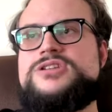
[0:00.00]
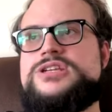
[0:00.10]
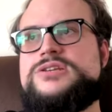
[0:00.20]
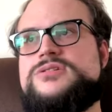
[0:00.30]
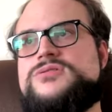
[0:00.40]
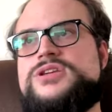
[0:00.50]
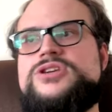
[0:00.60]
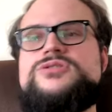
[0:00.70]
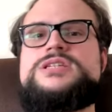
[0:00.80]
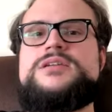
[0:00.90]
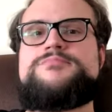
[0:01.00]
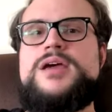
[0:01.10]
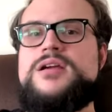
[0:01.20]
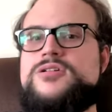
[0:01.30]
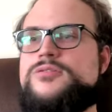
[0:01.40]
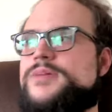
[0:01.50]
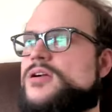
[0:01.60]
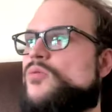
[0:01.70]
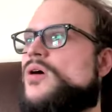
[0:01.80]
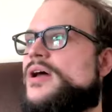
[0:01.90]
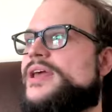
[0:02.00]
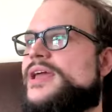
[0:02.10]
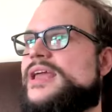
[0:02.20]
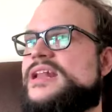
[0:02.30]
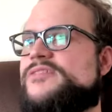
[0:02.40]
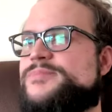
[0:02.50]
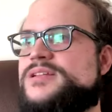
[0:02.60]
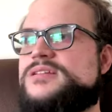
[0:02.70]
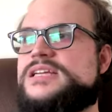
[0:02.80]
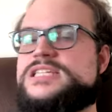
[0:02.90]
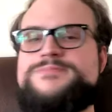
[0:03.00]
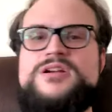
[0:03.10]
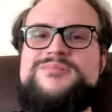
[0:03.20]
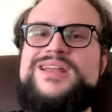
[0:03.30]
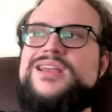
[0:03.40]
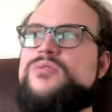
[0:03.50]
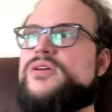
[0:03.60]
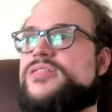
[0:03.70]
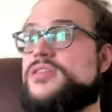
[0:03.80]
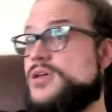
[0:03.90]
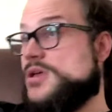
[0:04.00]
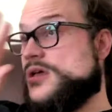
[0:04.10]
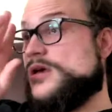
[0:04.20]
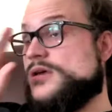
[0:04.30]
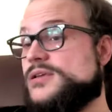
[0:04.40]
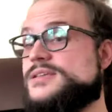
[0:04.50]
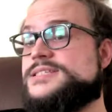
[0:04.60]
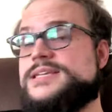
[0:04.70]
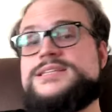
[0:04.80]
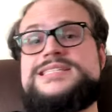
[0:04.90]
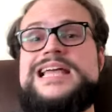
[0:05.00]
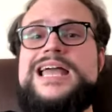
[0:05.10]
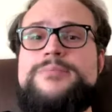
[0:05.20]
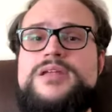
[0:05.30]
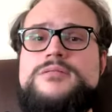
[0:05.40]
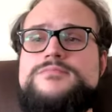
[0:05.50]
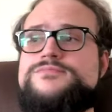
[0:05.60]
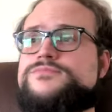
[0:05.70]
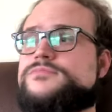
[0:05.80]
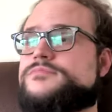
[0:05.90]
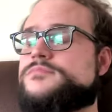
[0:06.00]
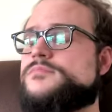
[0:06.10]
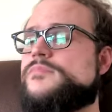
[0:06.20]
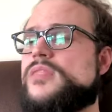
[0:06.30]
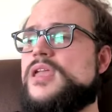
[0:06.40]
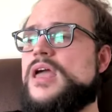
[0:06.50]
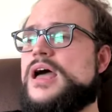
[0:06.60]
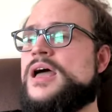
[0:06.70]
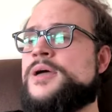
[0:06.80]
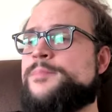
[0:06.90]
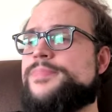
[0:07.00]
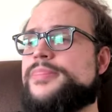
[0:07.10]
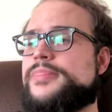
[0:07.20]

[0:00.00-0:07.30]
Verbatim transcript: to using medical marijuana, and I've been experimenting with psilocybin, um,